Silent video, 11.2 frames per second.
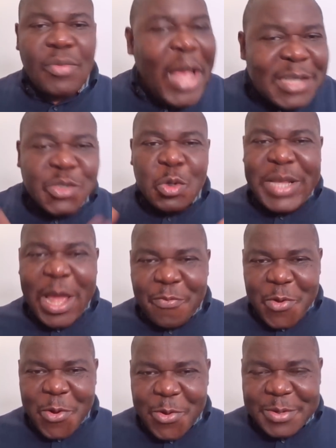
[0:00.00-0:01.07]
And so
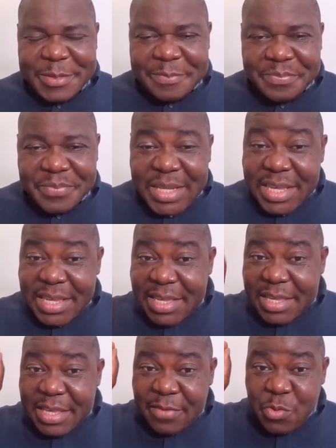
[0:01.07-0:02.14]
therefore,
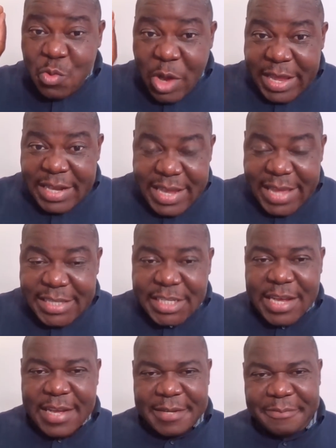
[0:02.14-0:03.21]
if you are in Asia,